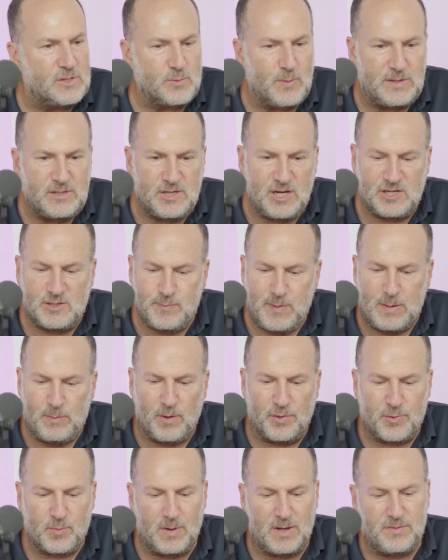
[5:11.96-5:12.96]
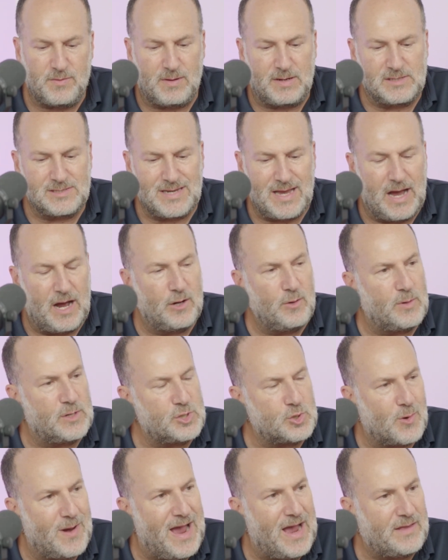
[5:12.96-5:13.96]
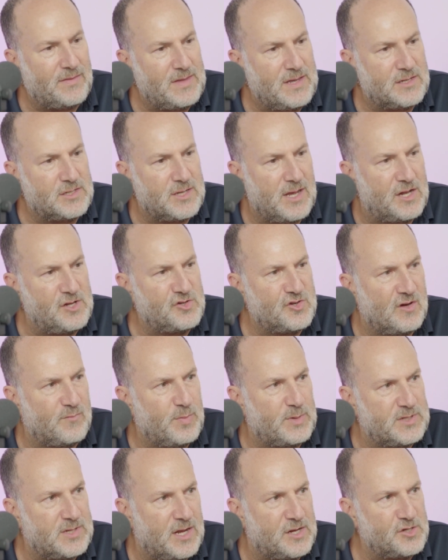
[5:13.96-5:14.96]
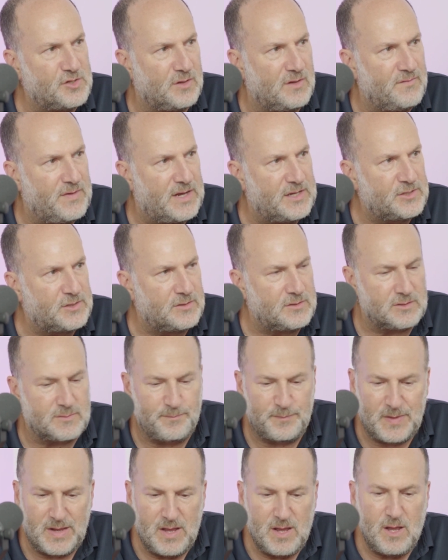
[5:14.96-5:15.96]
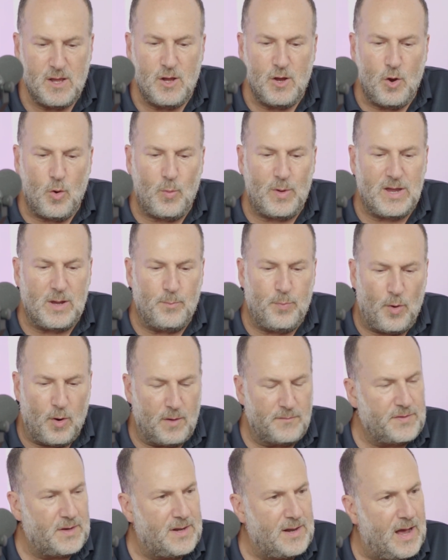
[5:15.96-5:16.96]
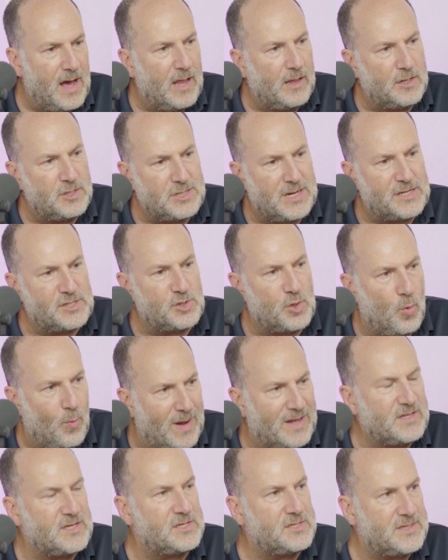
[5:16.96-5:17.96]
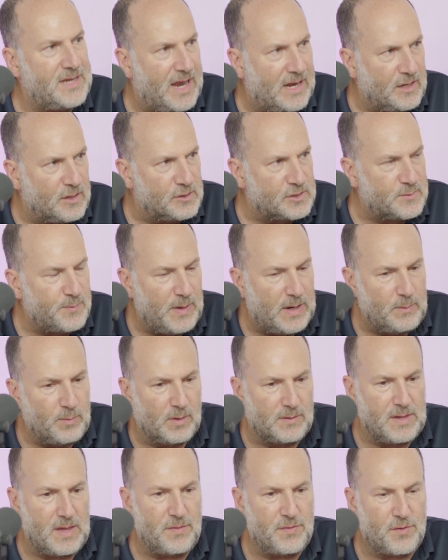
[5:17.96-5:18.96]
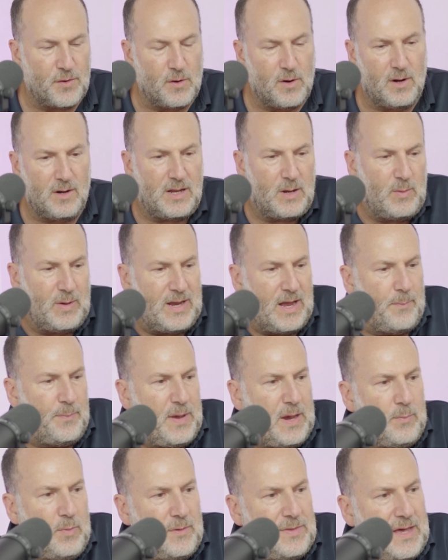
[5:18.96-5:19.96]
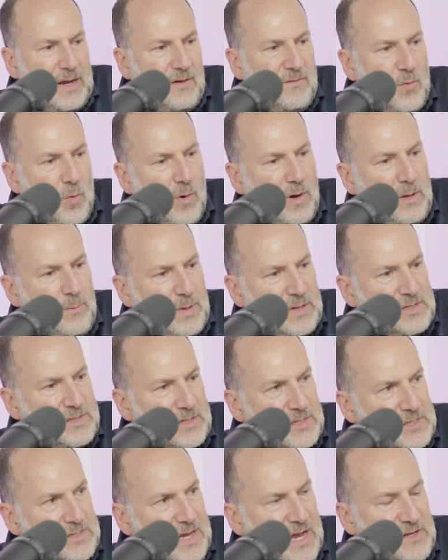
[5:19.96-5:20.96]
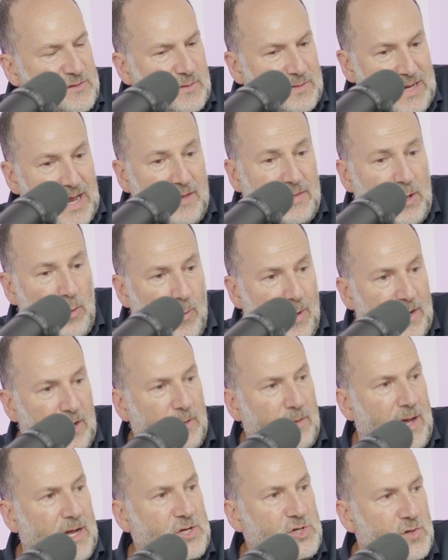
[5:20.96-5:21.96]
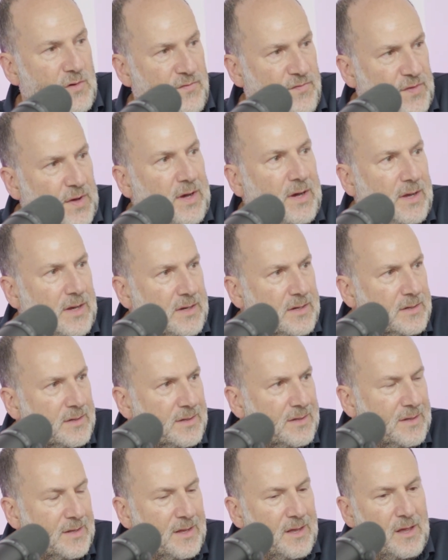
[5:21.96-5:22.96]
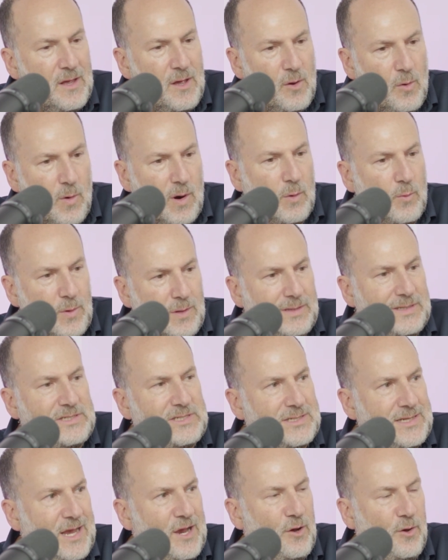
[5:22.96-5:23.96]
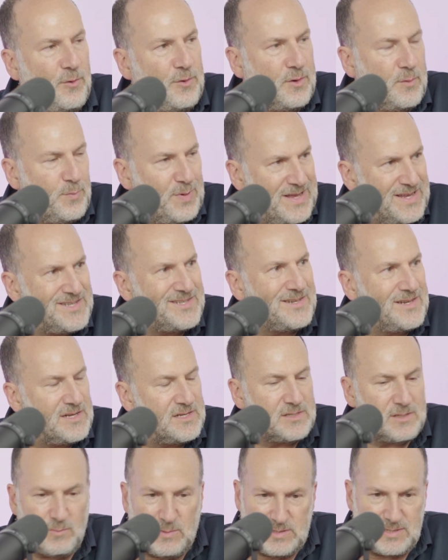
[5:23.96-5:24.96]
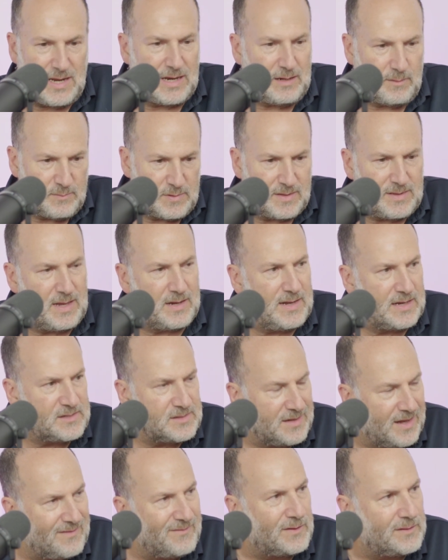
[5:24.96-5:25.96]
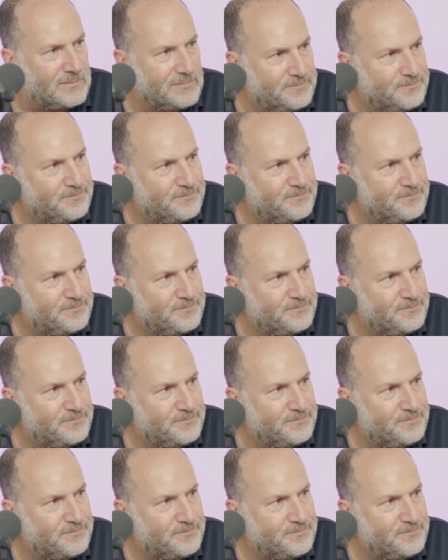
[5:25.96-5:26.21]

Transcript: we teach people three things: how to attract the attention of potential investors. We impart the knowledge as to what to say to those people. And then thirdly, we got people that have already been successful. Now they want to launch a fund or really scale their business, and we take them to that next level.